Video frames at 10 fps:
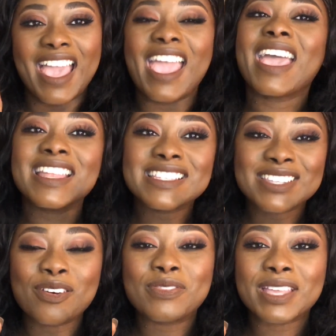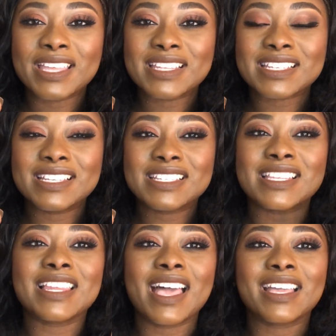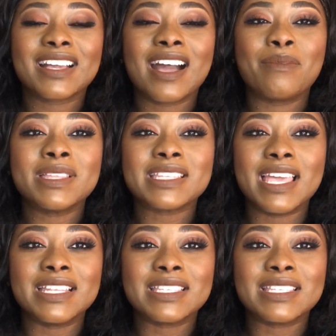And don't forget to like, comment, and